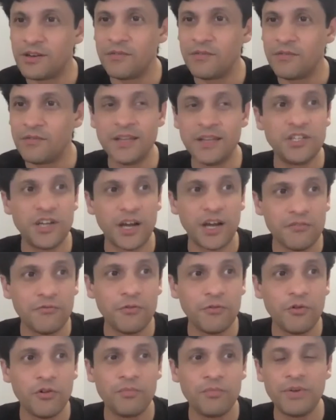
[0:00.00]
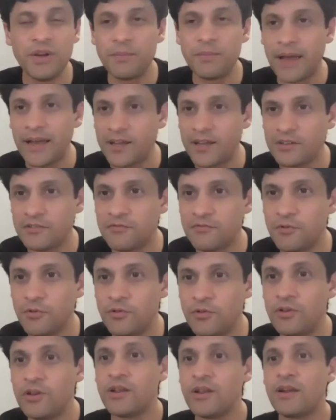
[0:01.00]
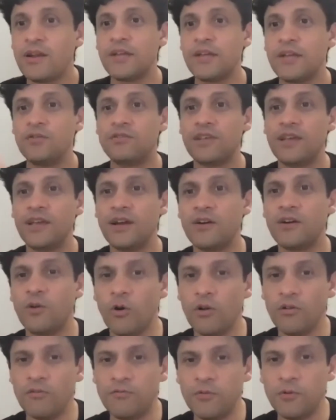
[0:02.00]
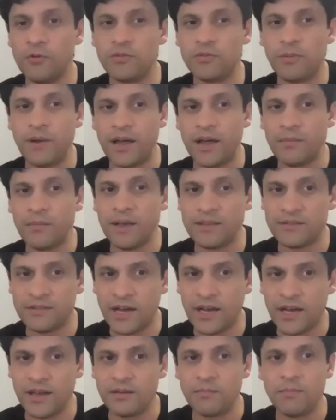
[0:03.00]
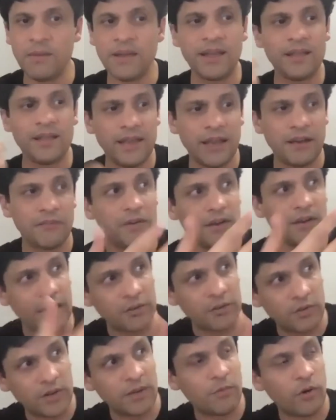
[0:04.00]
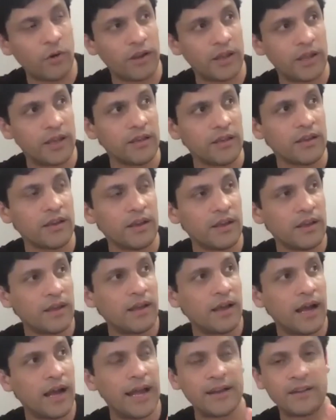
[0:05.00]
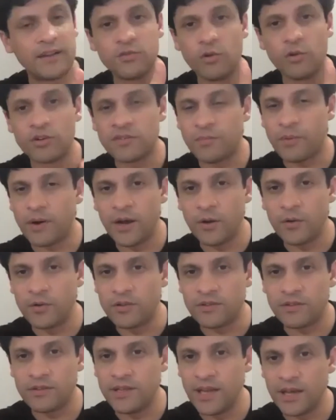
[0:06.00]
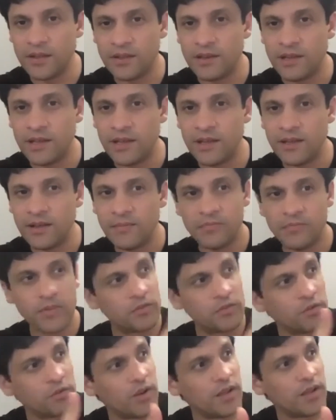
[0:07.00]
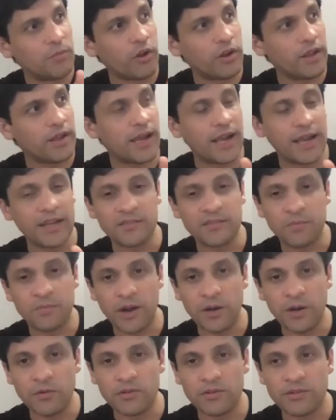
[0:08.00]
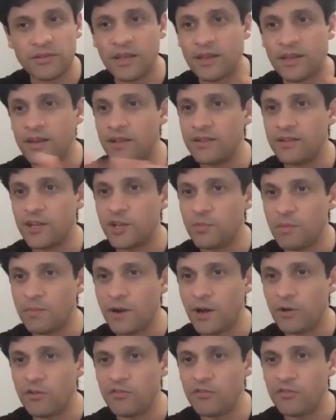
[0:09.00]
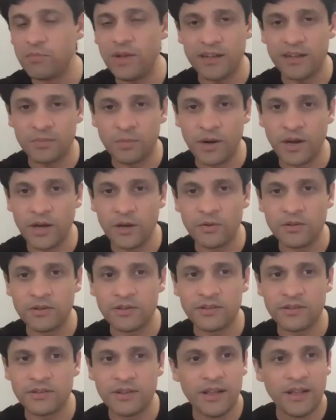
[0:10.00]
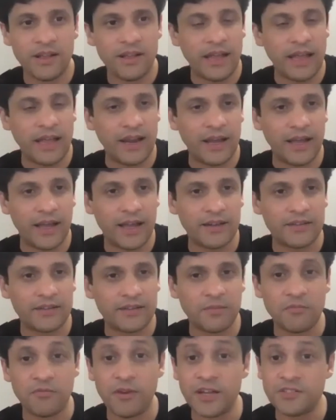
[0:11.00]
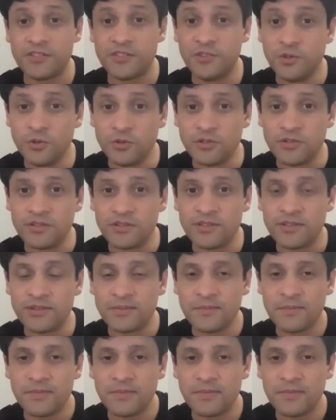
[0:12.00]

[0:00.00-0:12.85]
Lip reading: of eating junk food, prepackaged food, like you say, a whole foods, plant-based diet, making the effort. Like today morning, I had soaked sprouts the other day. So today morning I had sprouts, and Nandita, you'd be proud of me. I had sprouts and I had some fresh juice.